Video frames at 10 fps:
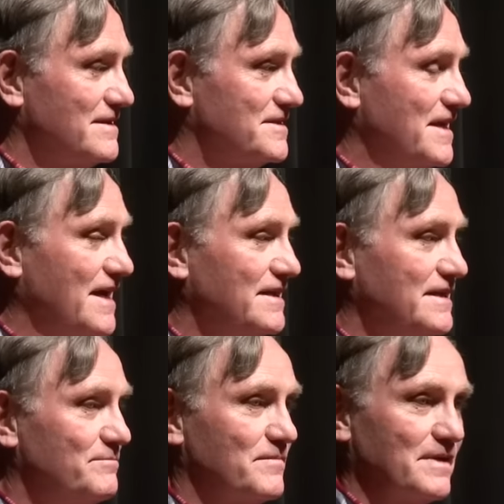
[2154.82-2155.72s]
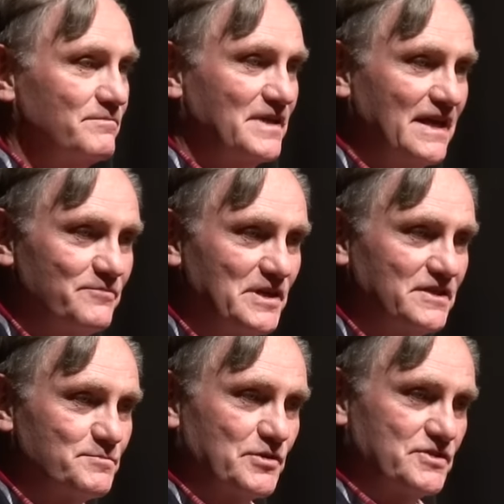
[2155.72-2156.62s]
Stanley gave me
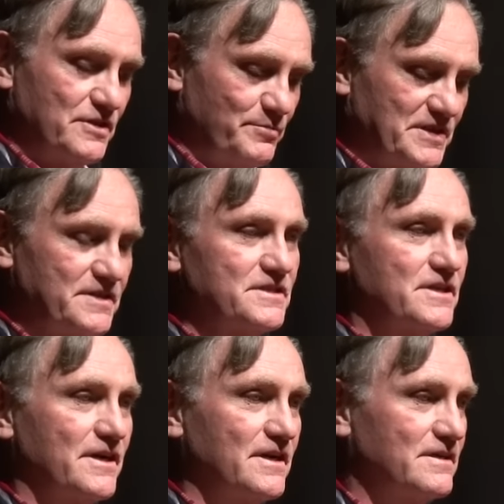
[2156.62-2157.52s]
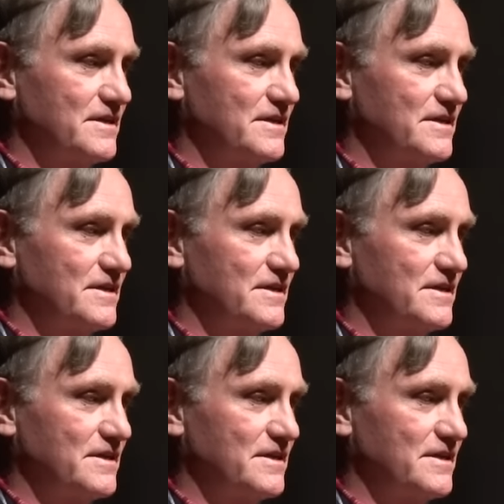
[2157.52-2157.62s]
his personal business card.